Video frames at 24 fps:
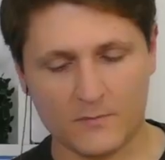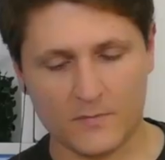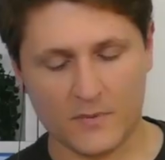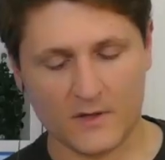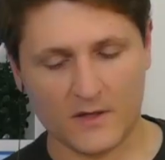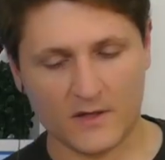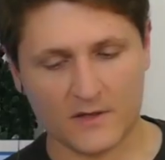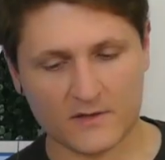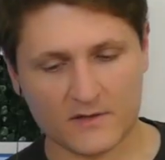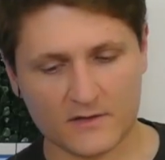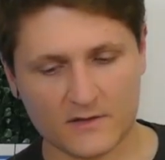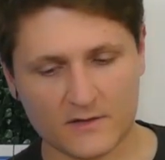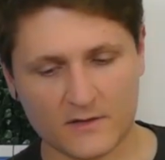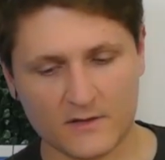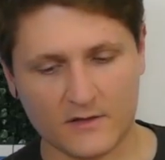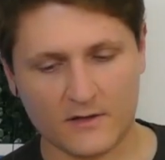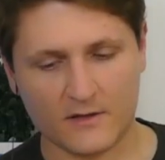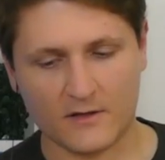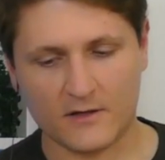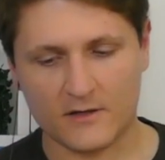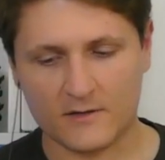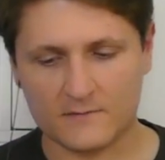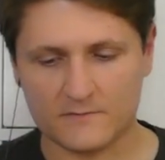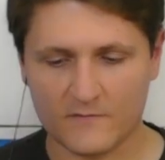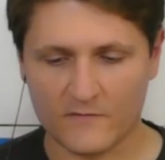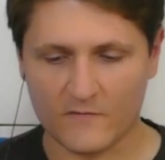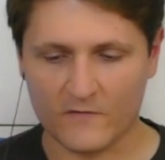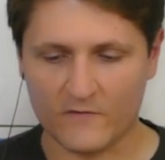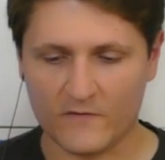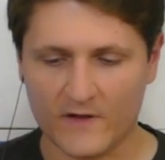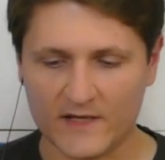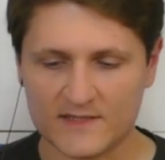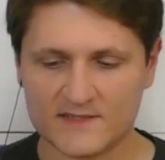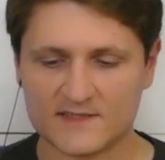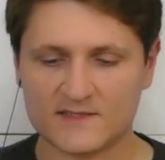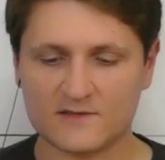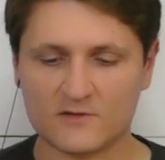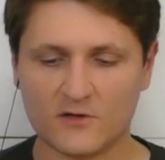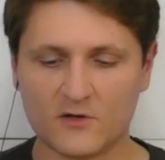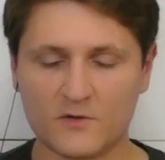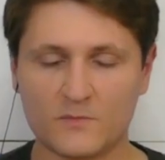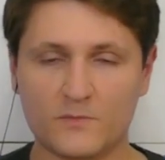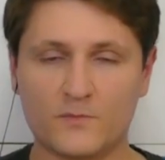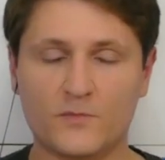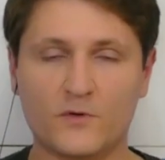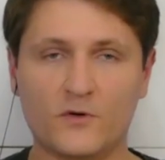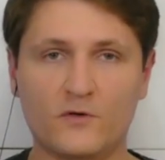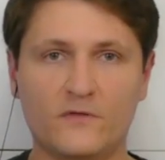But um, that's
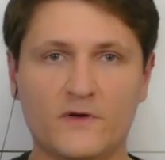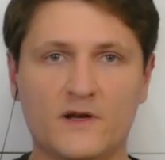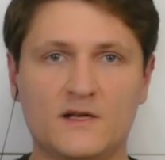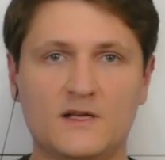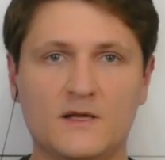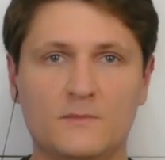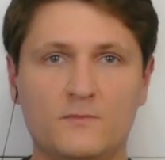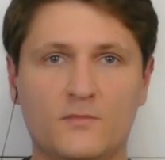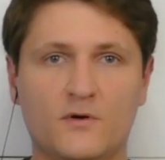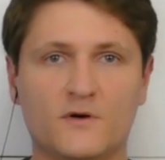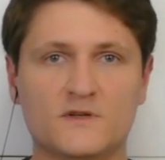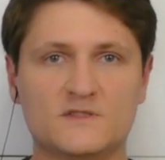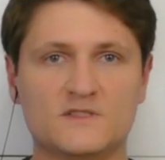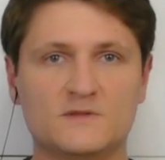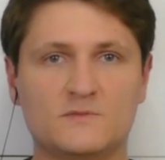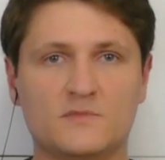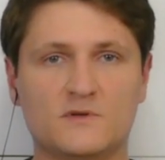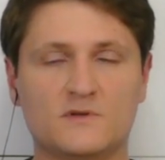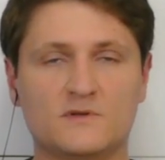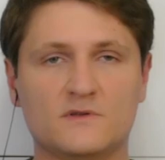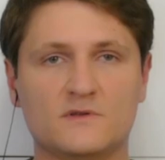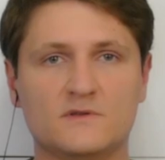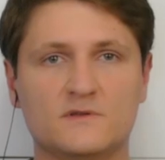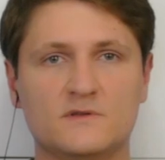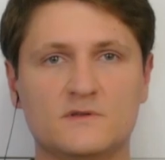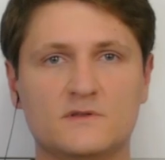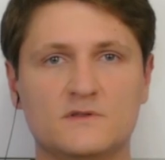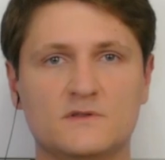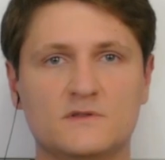not perfectly possible.